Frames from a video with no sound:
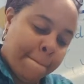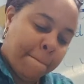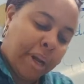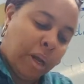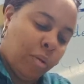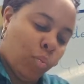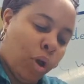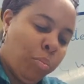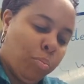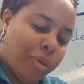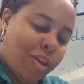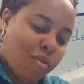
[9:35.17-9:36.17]
But it
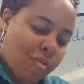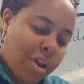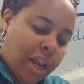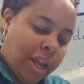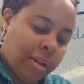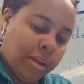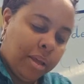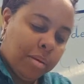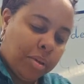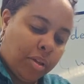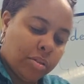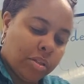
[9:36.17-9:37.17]
won't be green
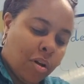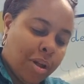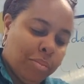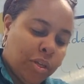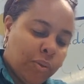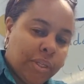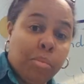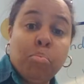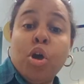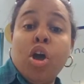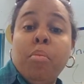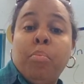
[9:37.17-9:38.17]
because I'm using
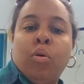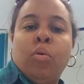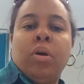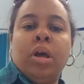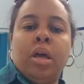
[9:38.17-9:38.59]
purple.